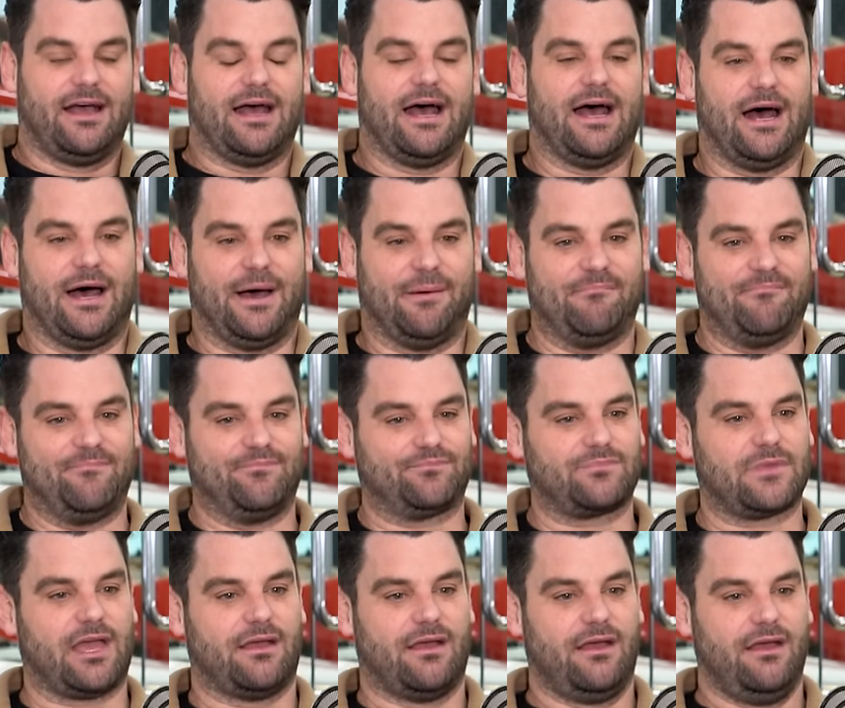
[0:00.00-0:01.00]

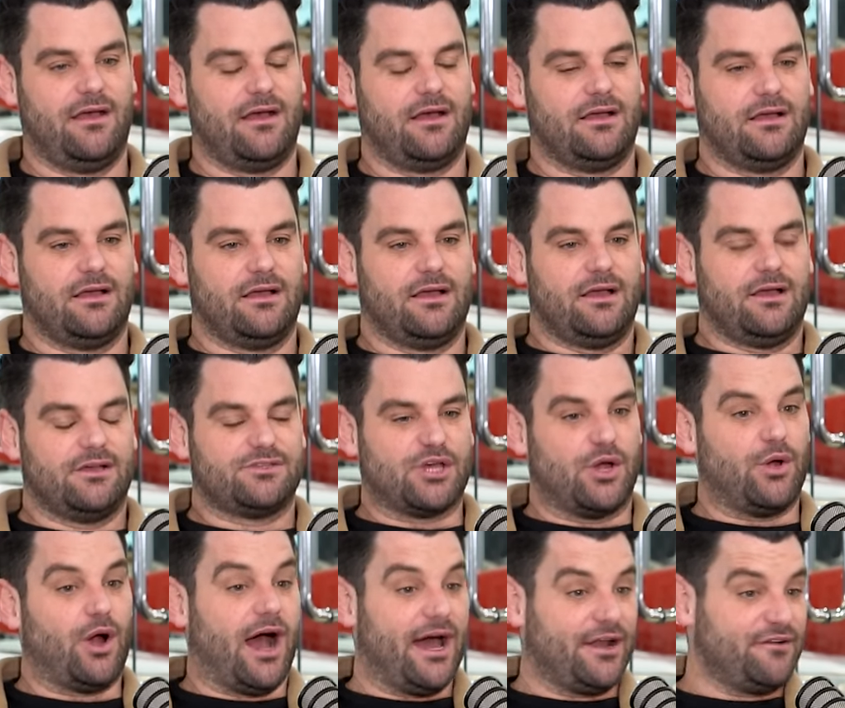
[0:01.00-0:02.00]
So
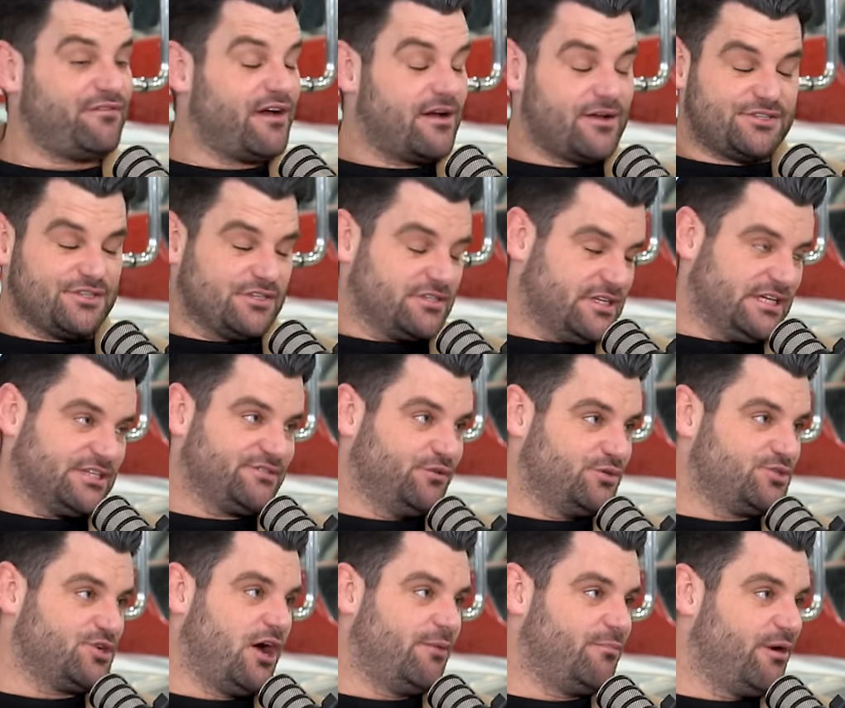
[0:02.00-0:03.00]
I had a very successful
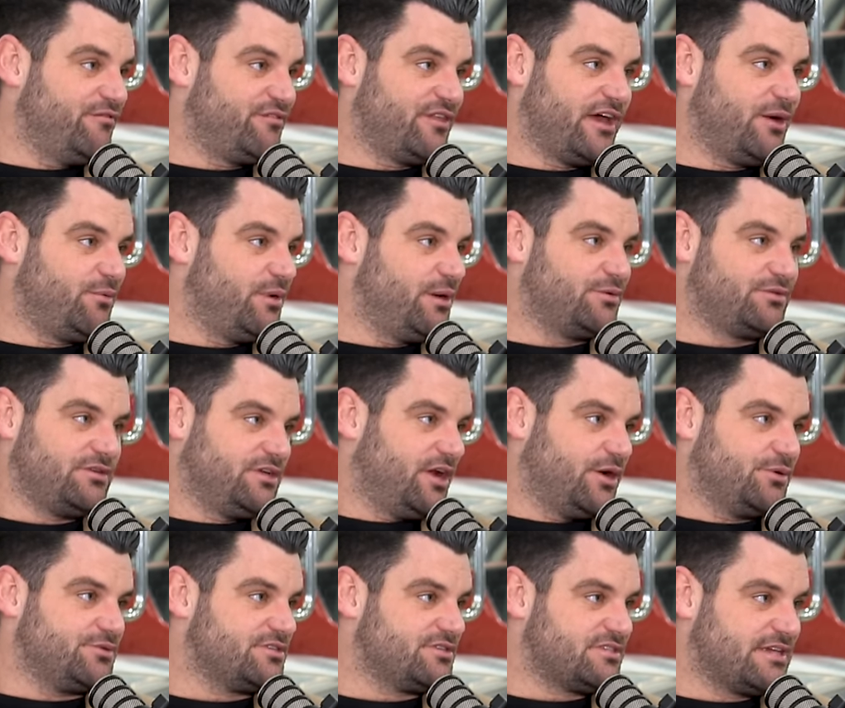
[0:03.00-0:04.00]
time over there. We were, you know, it
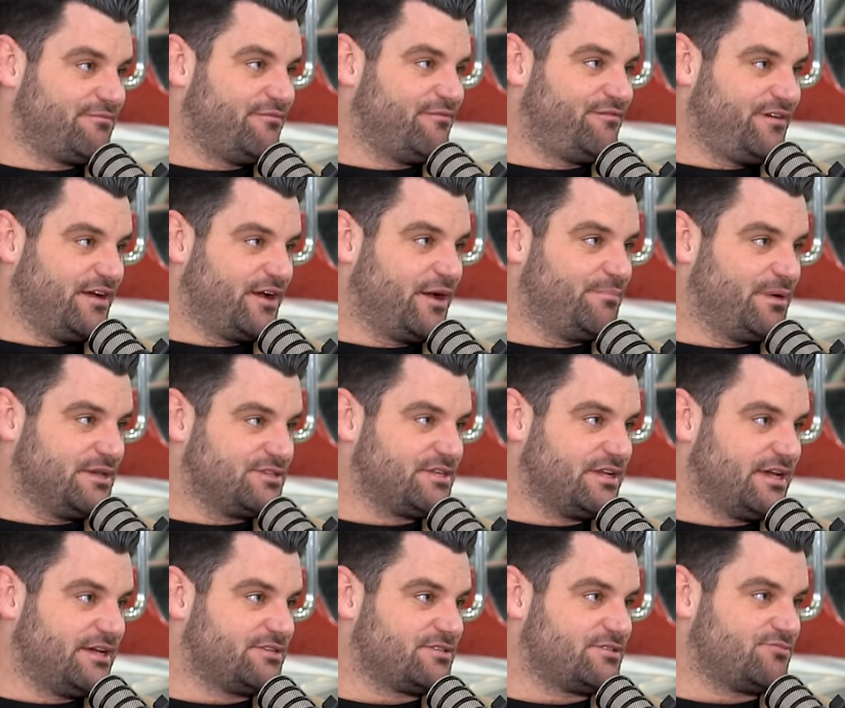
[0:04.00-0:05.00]
was a 7-figure
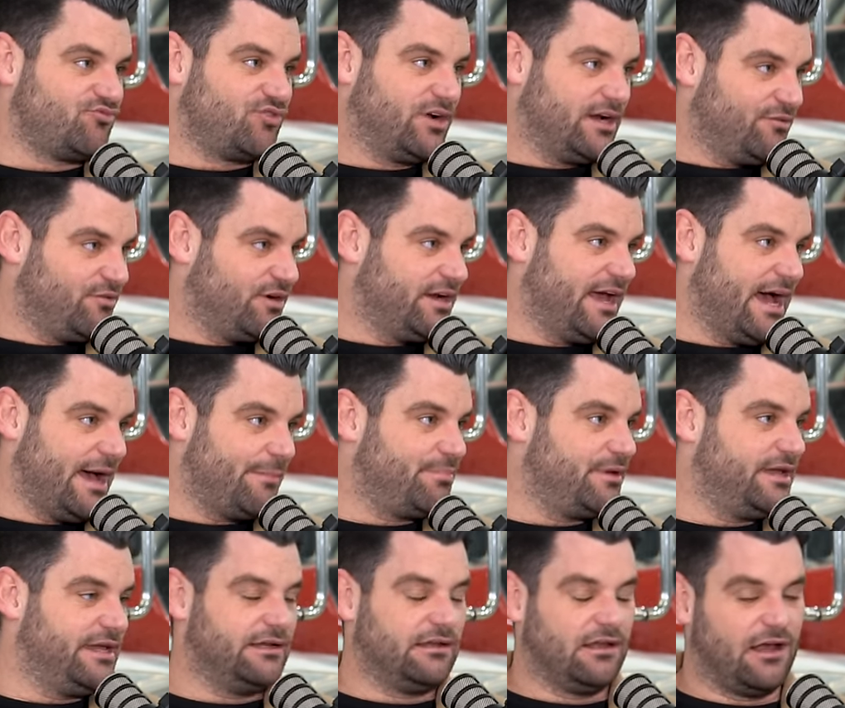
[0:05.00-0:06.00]
business, really, really
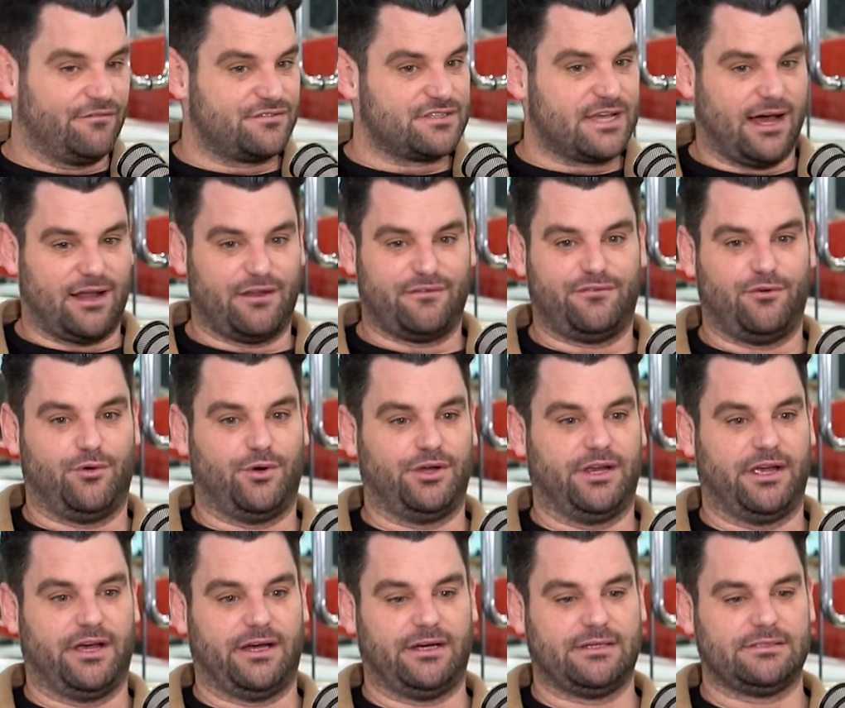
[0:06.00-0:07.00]
happy, loved
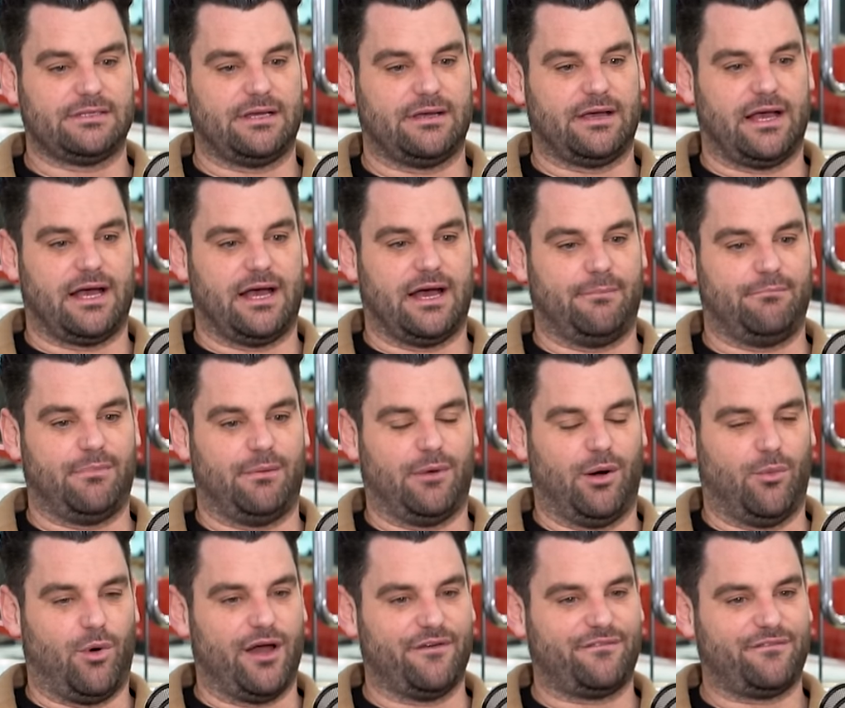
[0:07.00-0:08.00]
California. But my
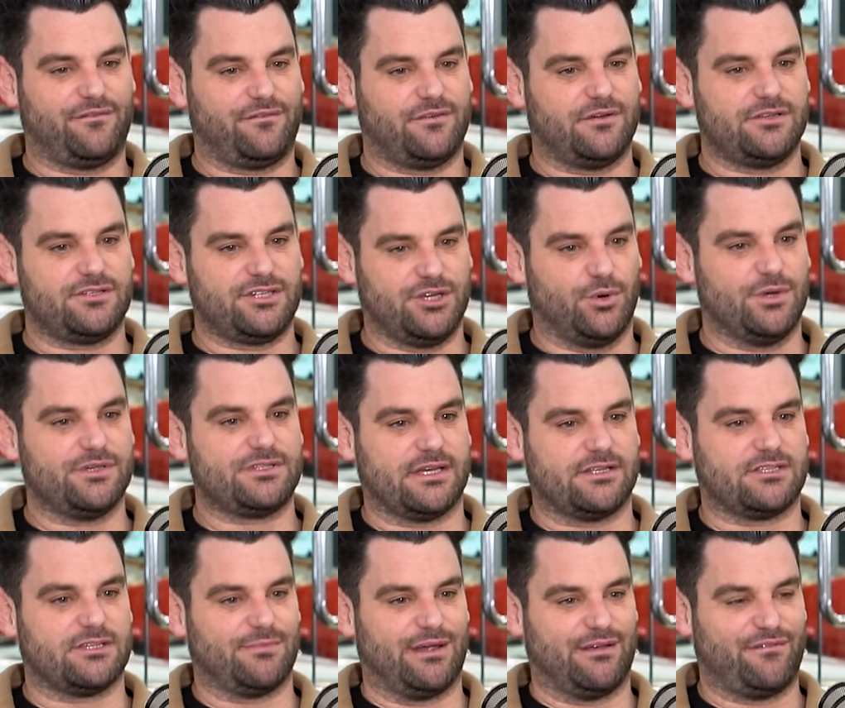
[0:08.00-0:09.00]
wife, she always
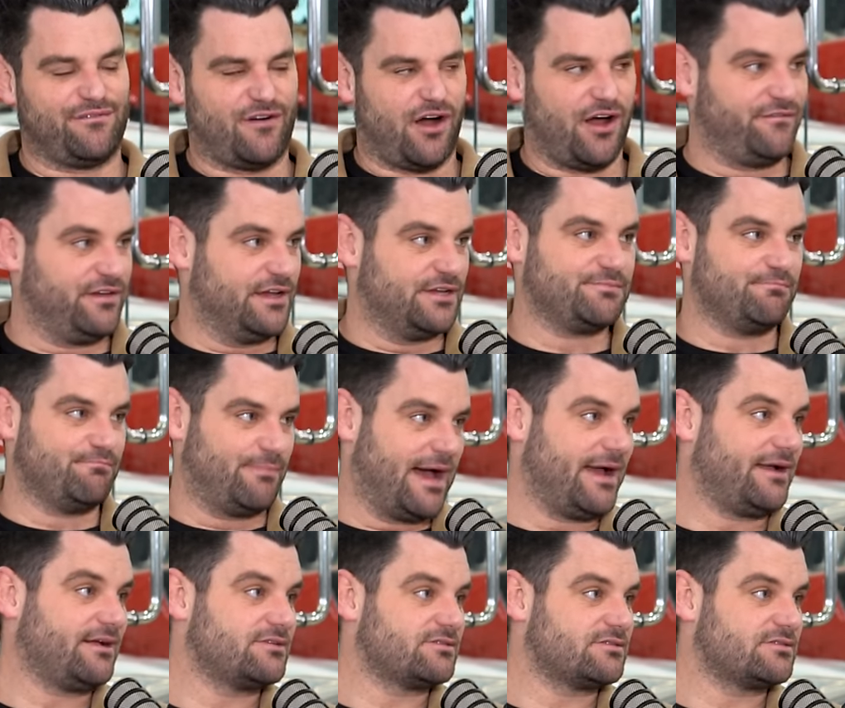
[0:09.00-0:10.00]
said to me, 5 years
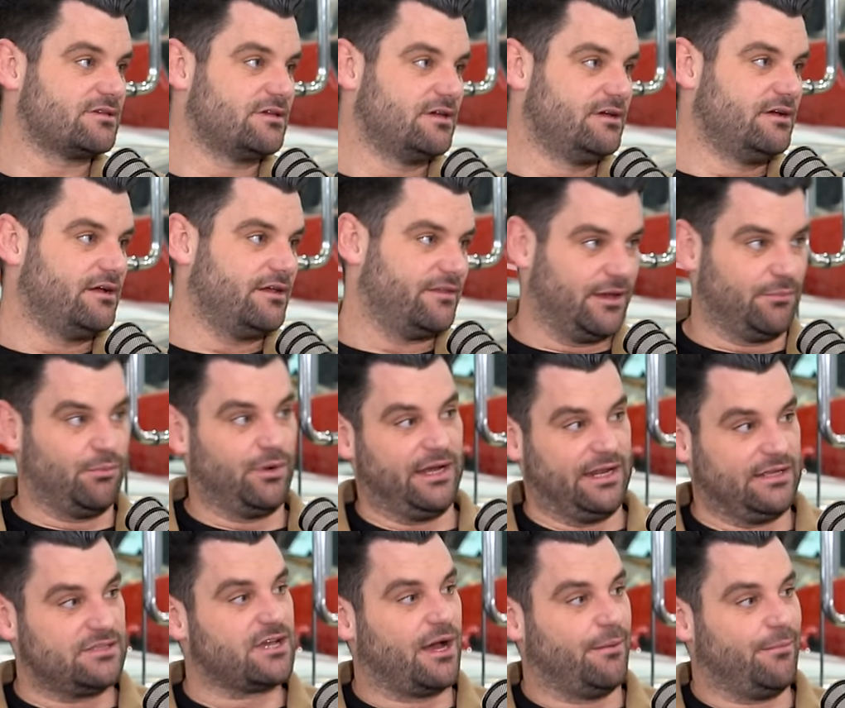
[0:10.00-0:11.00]
max, then we
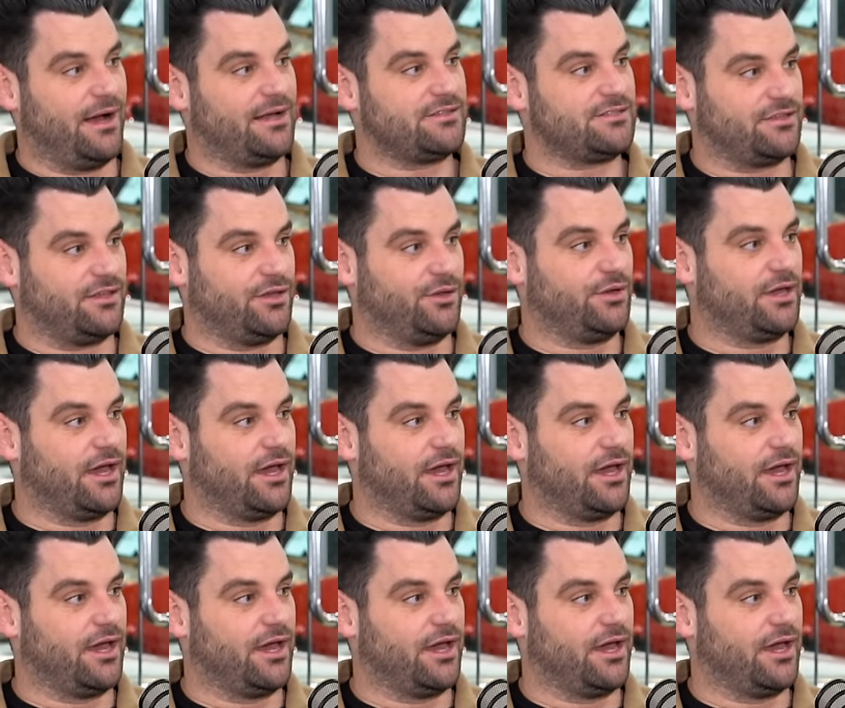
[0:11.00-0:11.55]
need to come back to the